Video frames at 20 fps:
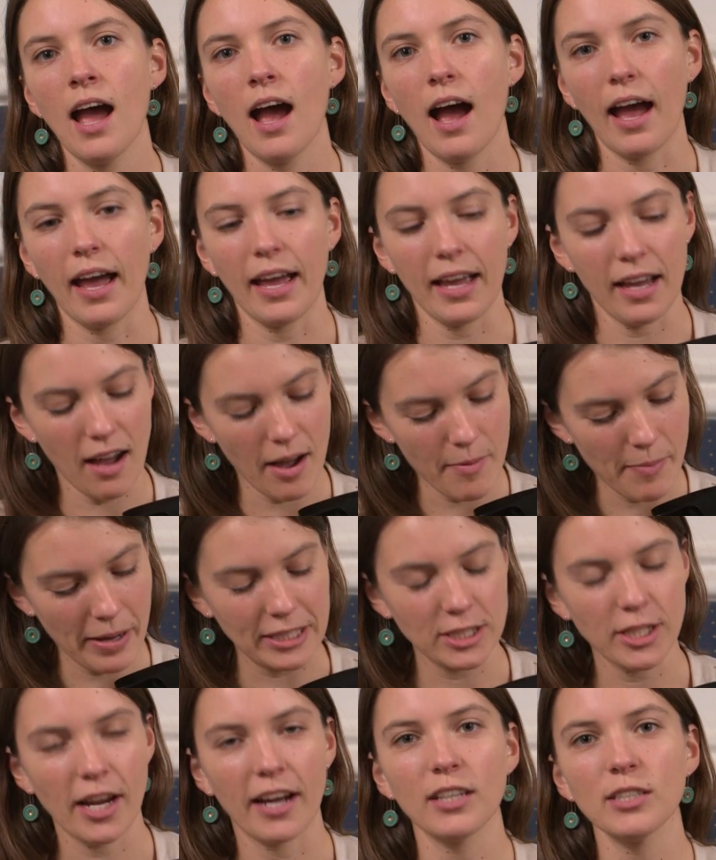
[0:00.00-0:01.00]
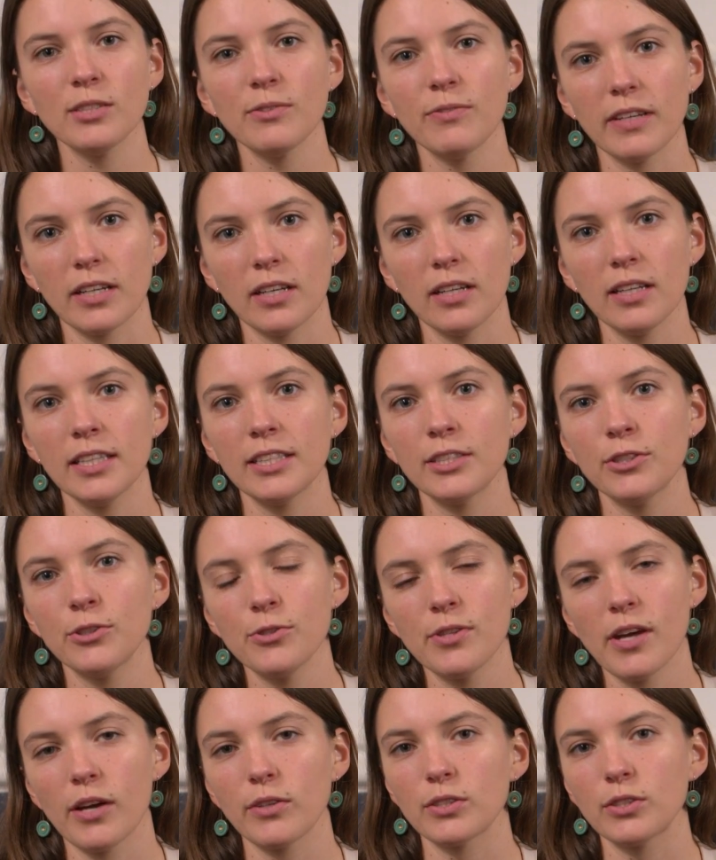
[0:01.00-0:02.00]
I got my child's fiddle in
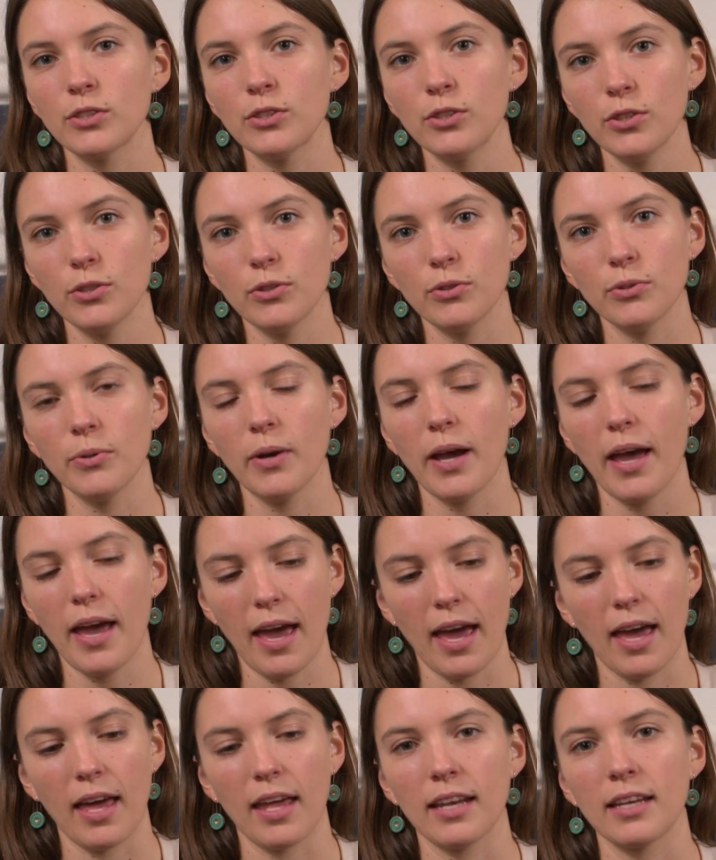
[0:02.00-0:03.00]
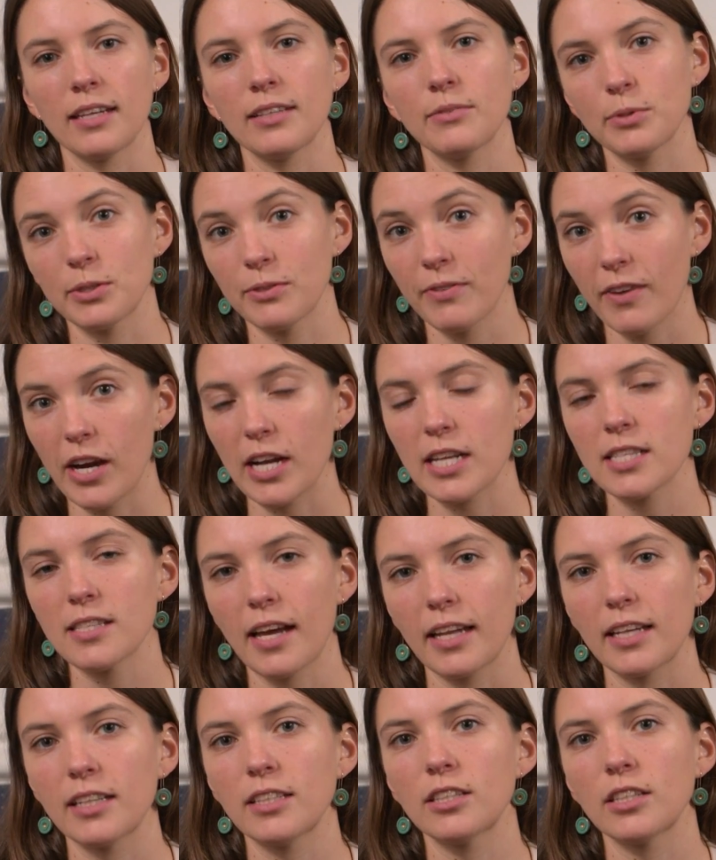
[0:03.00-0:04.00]
2002 and was very
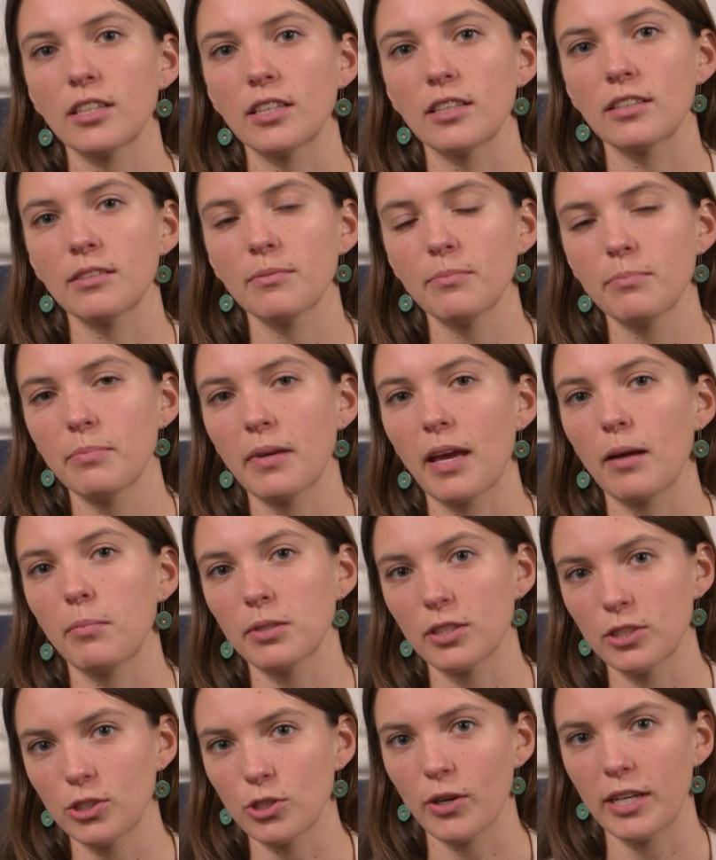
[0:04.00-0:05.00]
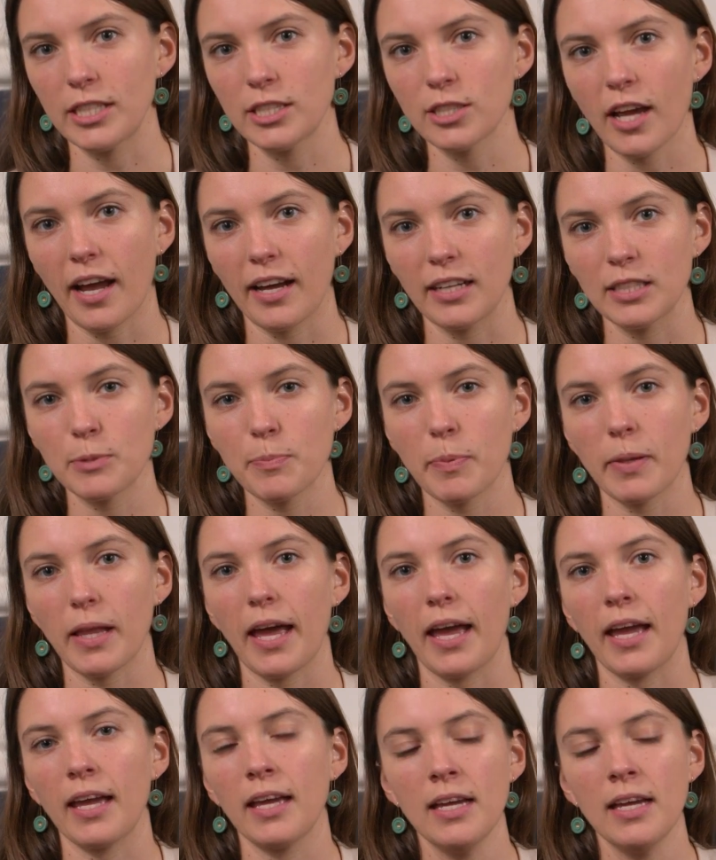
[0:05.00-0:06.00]
excited to be able to join Childsplay.